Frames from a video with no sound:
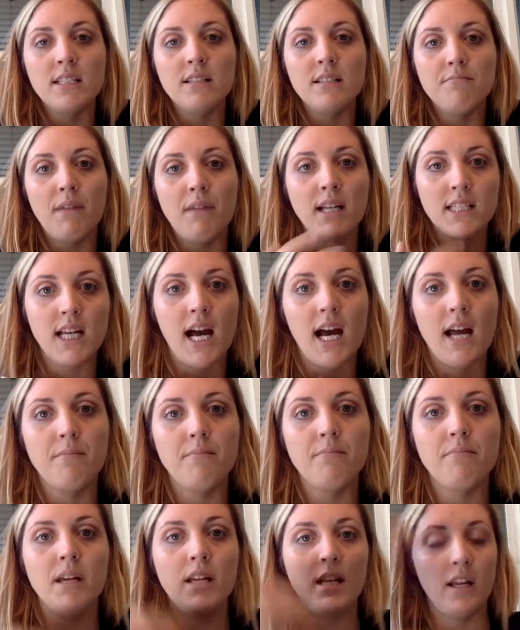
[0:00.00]
my
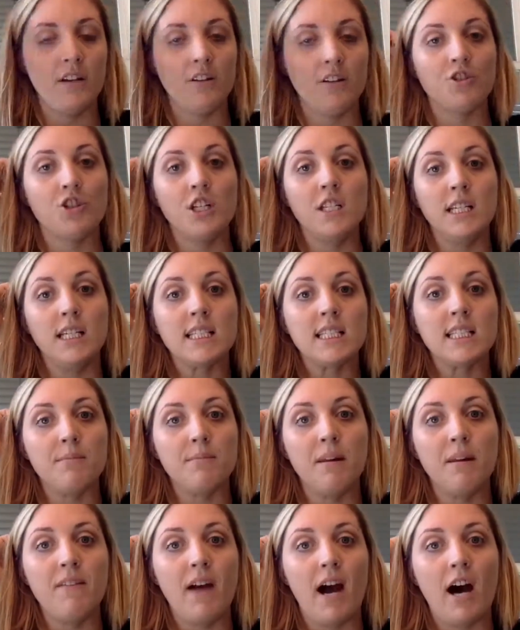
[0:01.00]
time and energy needs to
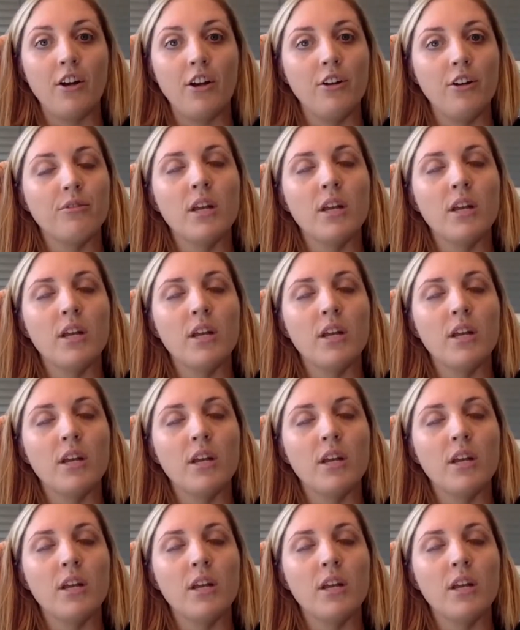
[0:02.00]
be valued.